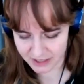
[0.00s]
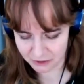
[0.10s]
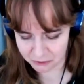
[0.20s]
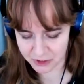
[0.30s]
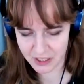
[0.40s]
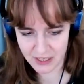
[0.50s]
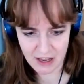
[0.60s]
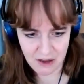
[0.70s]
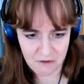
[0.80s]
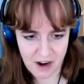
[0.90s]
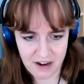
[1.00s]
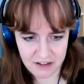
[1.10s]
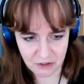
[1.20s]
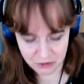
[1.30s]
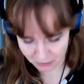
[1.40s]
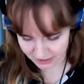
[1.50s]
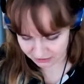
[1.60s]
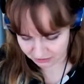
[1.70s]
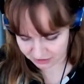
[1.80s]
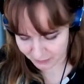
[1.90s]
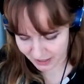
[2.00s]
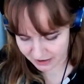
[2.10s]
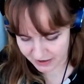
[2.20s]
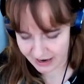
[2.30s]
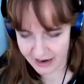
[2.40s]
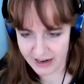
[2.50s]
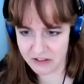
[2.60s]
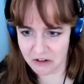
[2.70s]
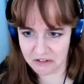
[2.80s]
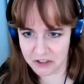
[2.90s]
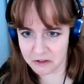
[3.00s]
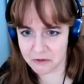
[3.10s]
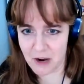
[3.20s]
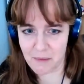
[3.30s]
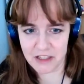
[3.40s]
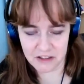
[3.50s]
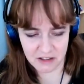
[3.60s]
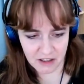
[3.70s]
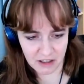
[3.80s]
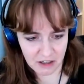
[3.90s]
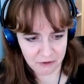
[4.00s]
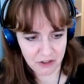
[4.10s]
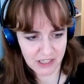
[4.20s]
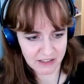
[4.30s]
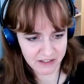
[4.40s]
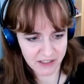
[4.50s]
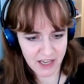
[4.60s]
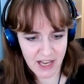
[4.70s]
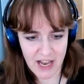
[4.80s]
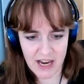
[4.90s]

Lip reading: is kind of foundational to what he talks about in The Origin of the Family just a few years